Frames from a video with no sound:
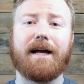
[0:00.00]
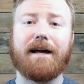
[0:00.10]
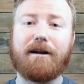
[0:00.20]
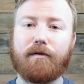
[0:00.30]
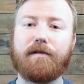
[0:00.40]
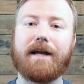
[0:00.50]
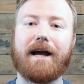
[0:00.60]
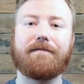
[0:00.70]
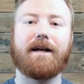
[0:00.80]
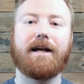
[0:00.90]
and I really
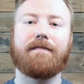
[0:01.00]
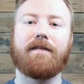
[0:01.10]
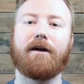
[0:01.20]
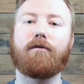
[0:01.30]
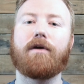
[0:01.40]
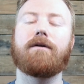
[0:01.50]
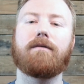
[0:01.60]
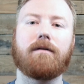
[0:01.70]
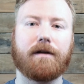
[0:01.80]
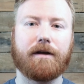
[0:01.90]
have to have that great
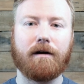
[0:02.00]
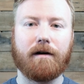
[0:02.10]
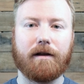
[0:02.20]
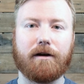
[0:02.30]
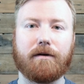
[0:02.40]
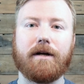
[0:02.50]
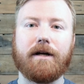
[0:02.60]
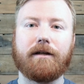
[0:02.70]
quality audio,